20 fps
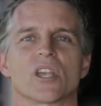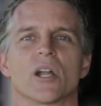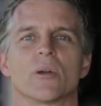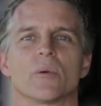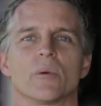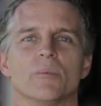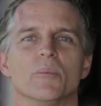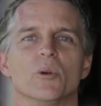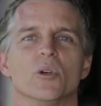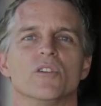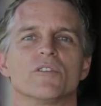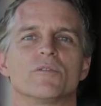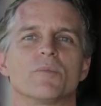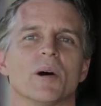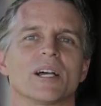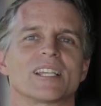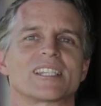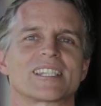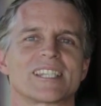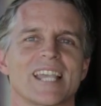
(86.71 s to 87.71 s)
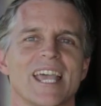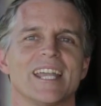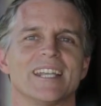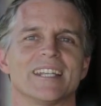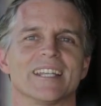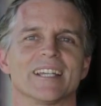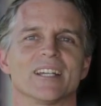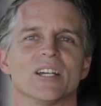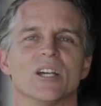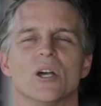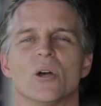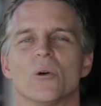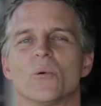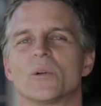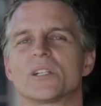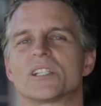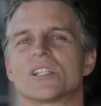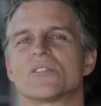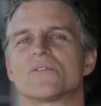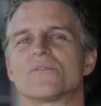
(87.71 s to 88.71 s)
are removed by sanding,
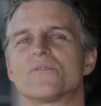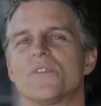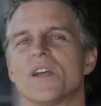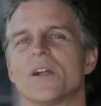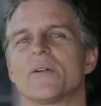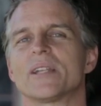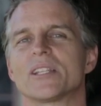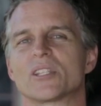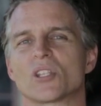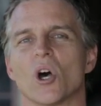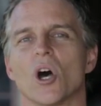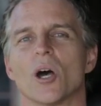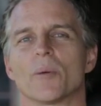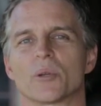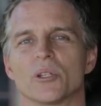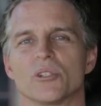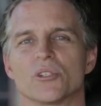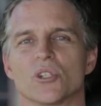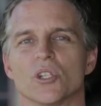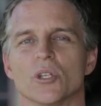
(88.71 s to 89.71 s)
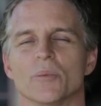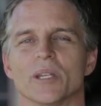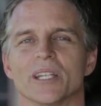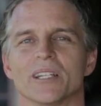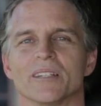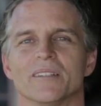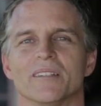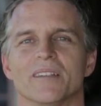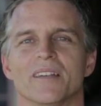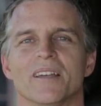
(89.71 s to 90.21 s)
which is very time consuming.